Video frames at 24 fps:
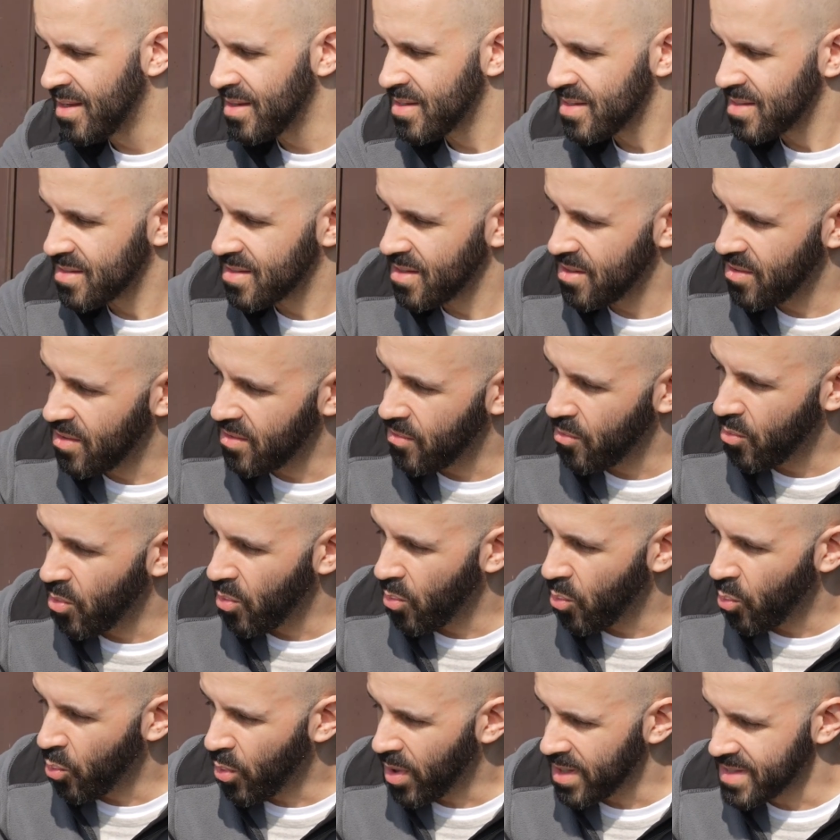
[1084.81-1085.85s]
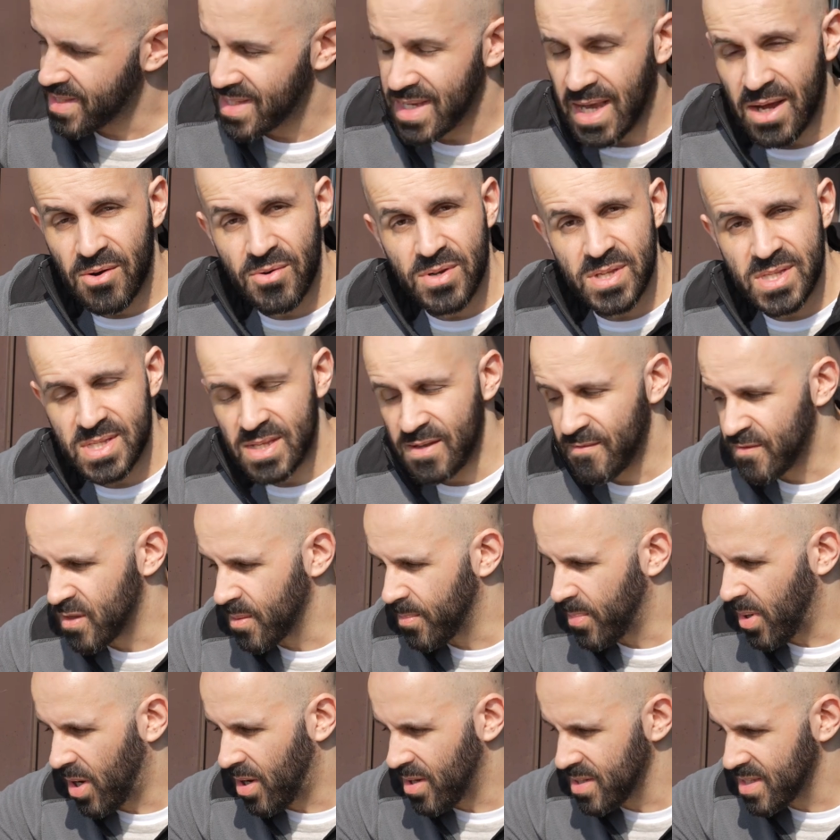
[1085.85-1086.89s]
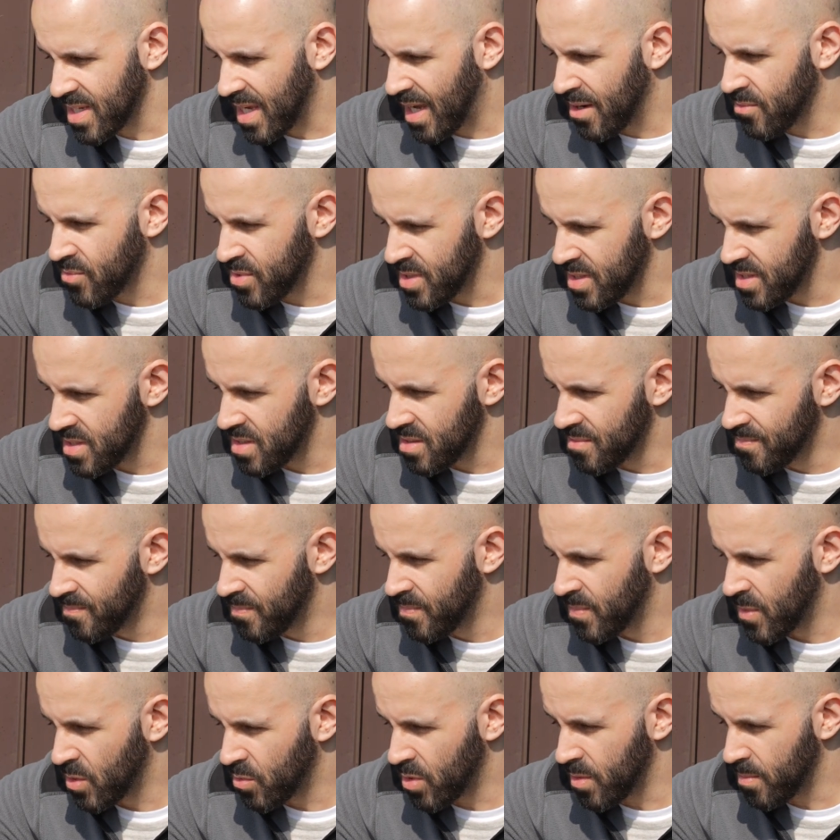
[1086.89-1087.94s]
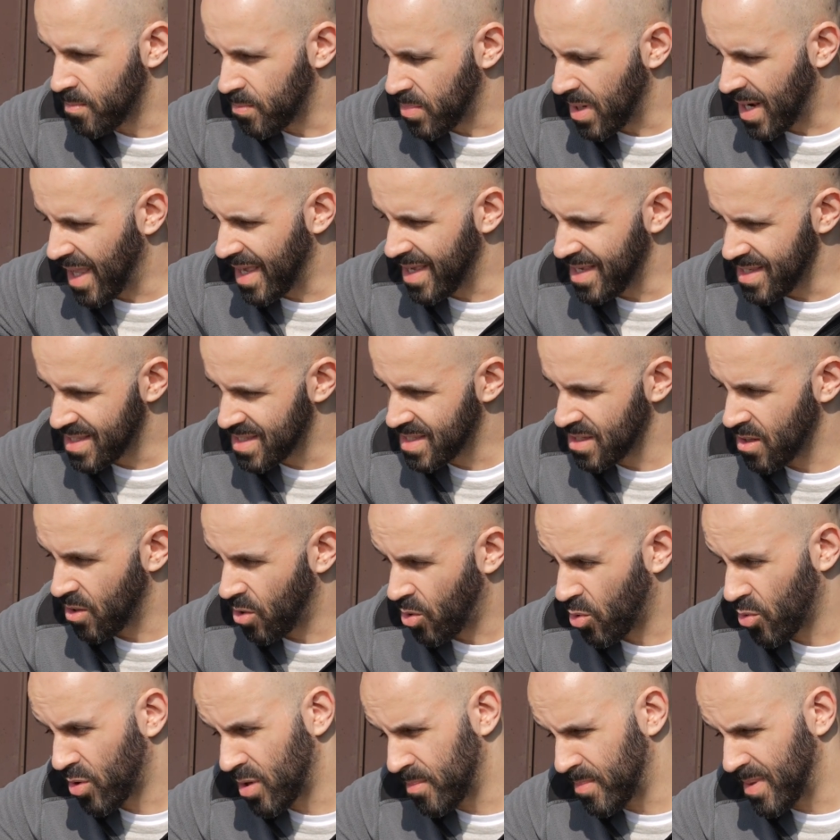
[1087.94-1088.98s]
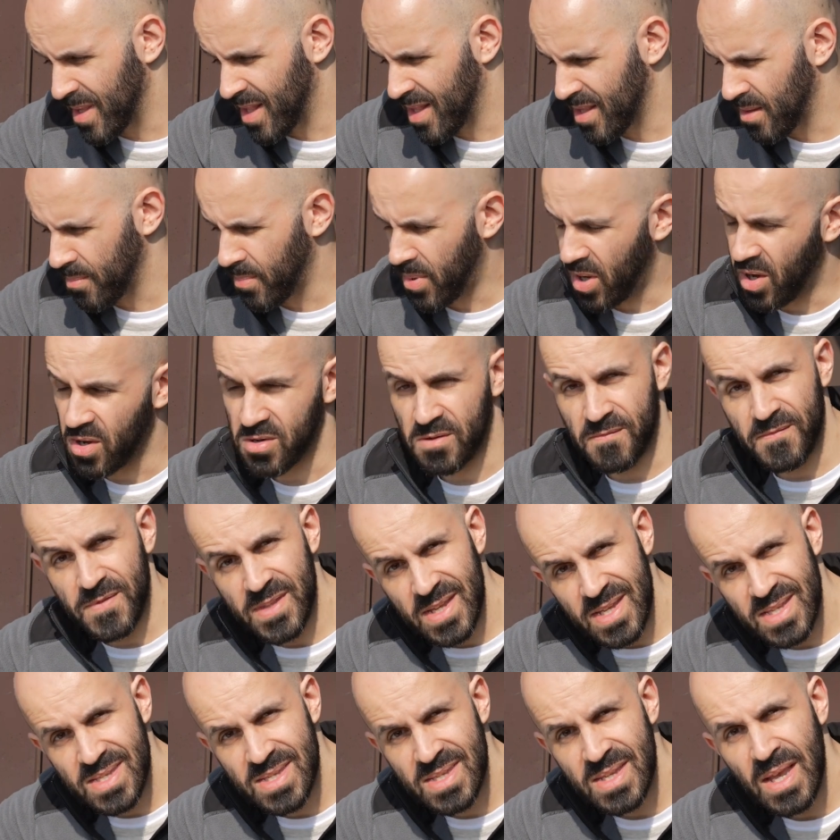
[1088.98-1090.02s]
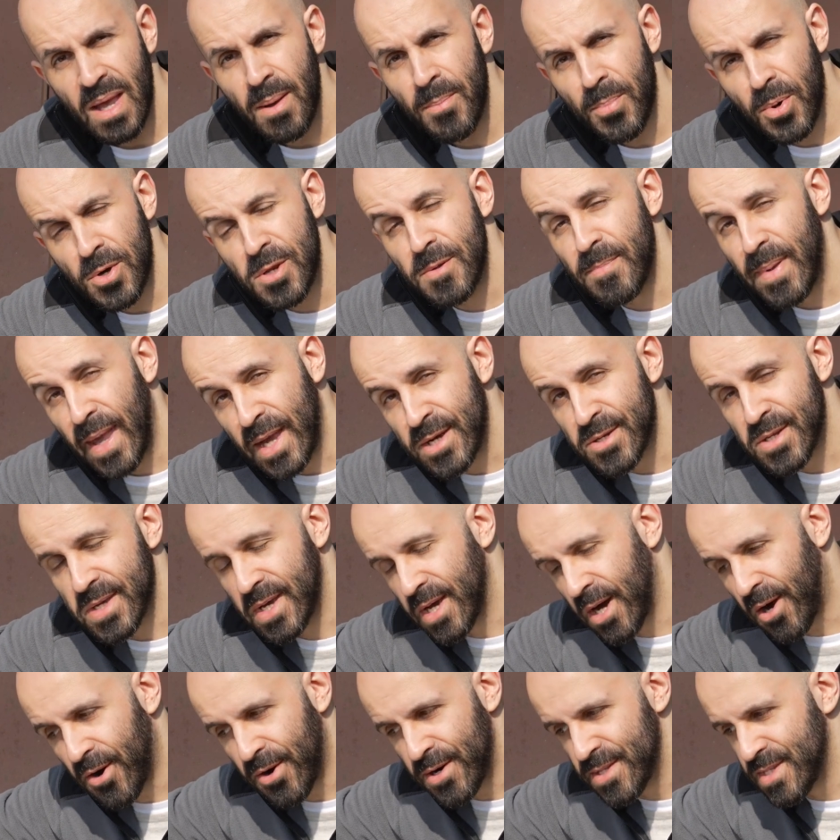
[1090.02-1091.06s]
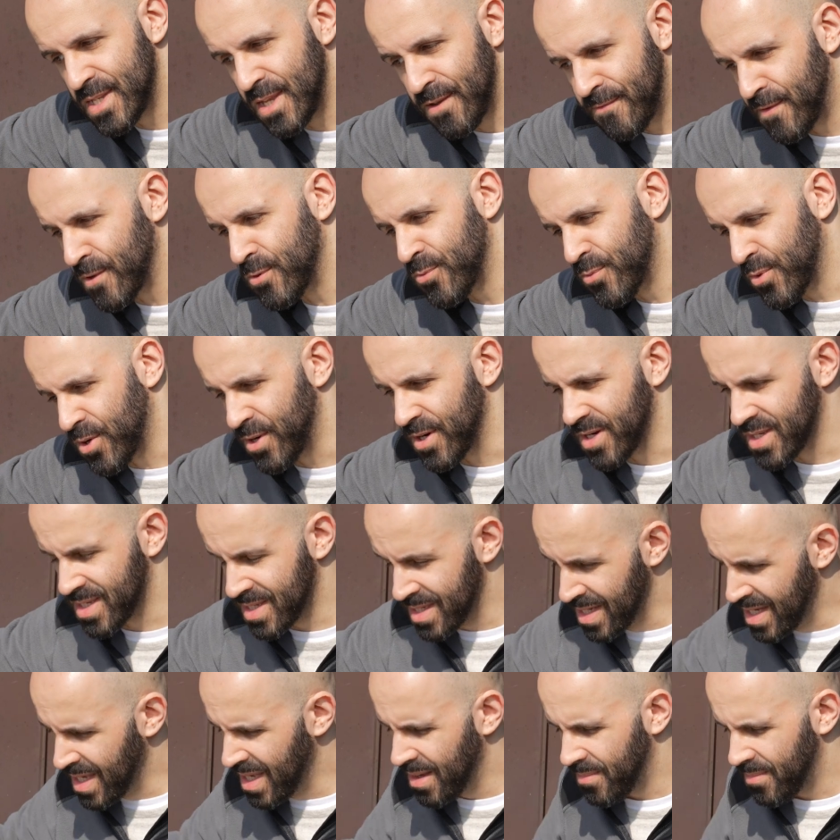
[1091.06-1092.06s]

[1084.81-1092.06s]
So once I receive the parts, I will replace or rebuild a part of this, put it back on the car and see if it works.